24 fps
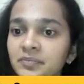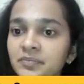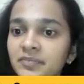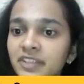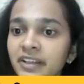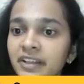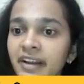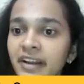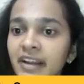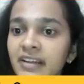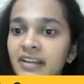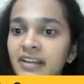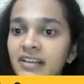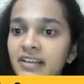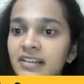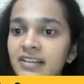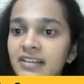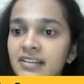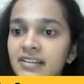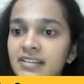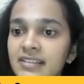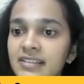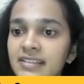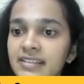credit,
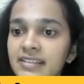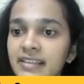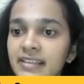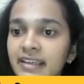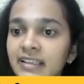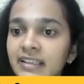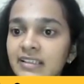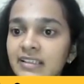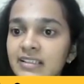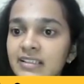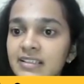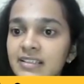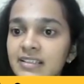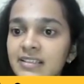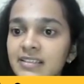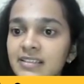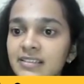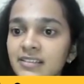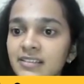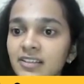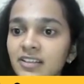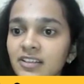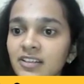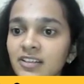sales
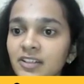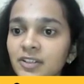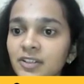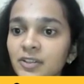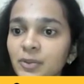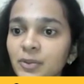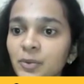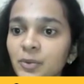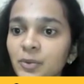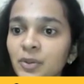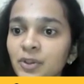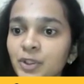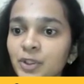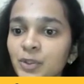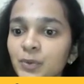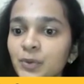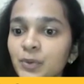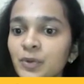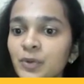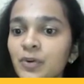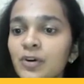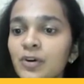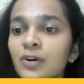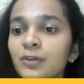to the
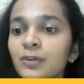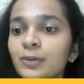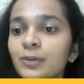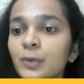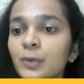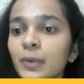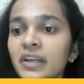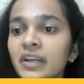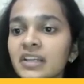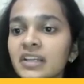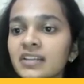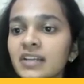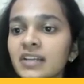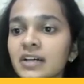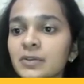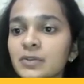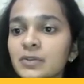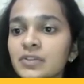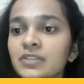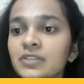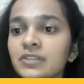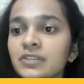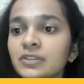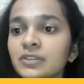tune of
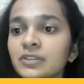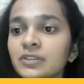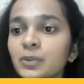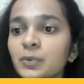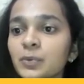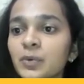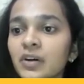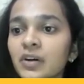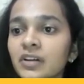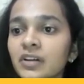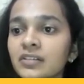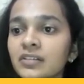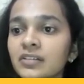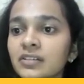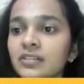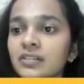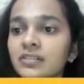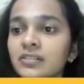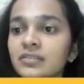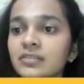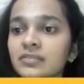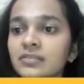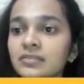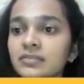20,200.
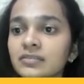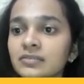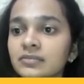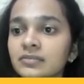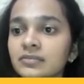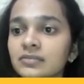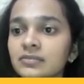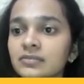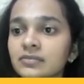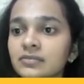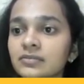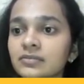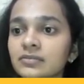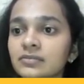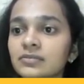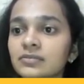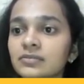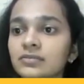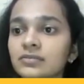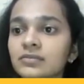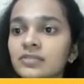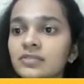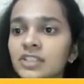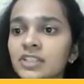
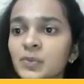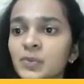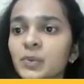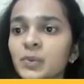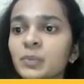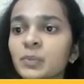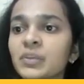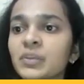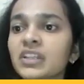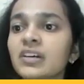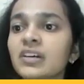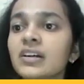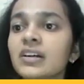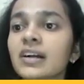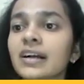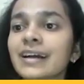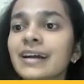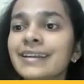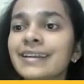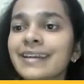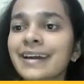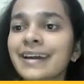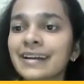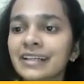This would be the
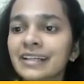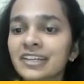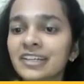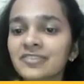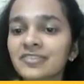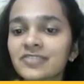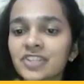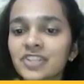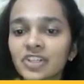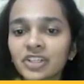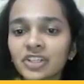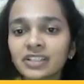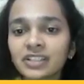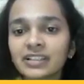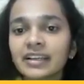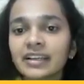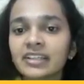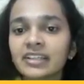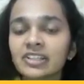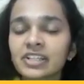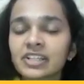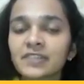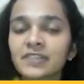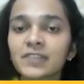collective journal
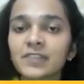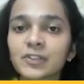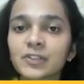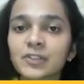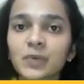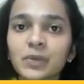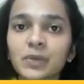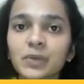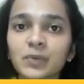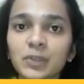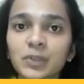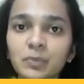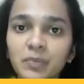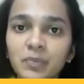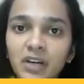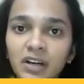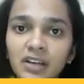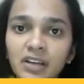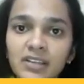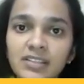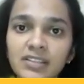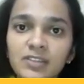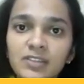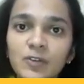entry which we would
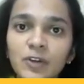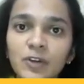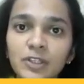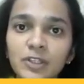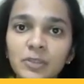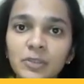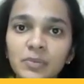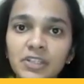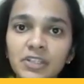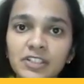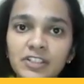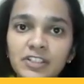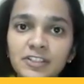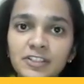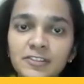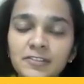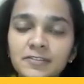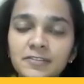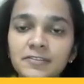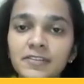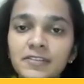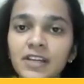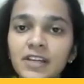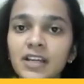pass on the basis
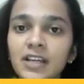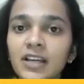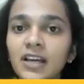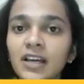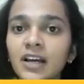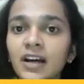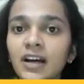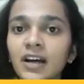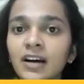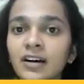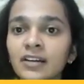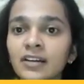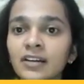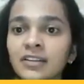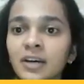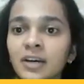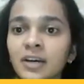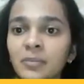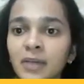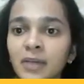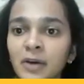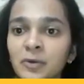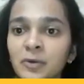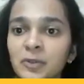of the
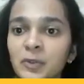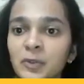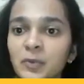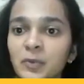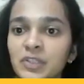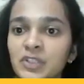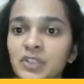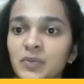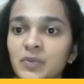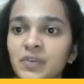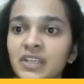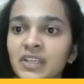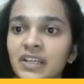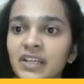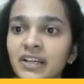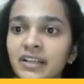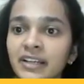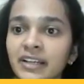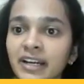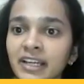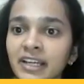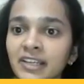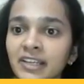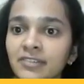amount which we
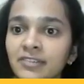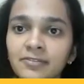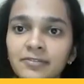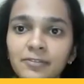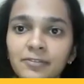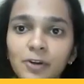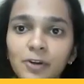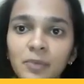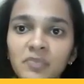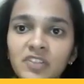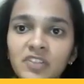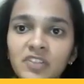arrived from